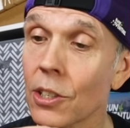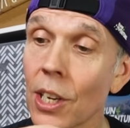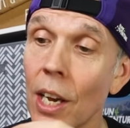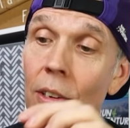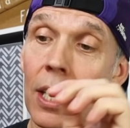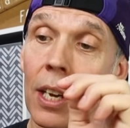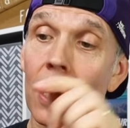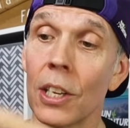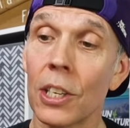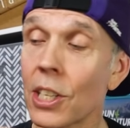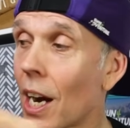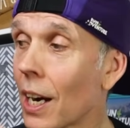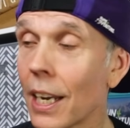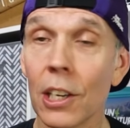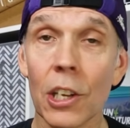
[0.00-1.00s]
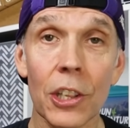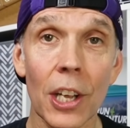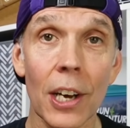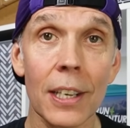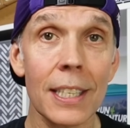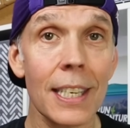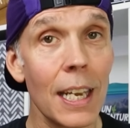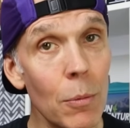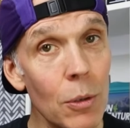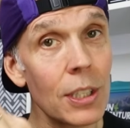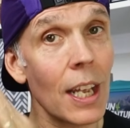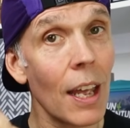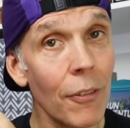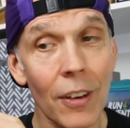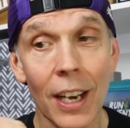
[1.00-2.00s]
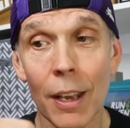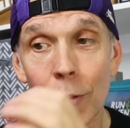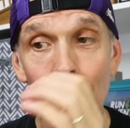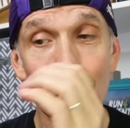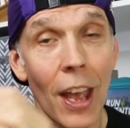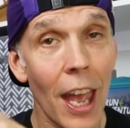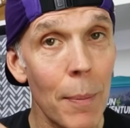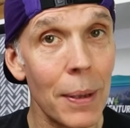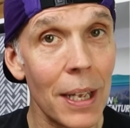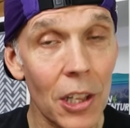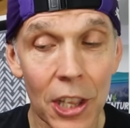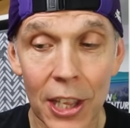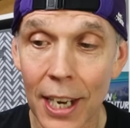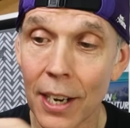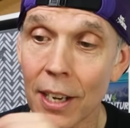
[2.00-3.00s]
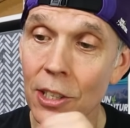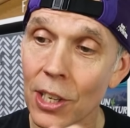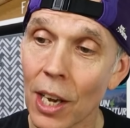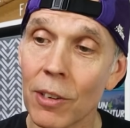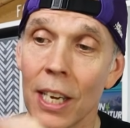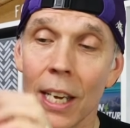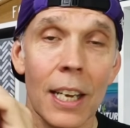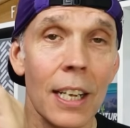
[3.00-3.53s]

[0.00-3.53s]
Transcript: So the tongue in the 13 was definitely a fair bit thinner. So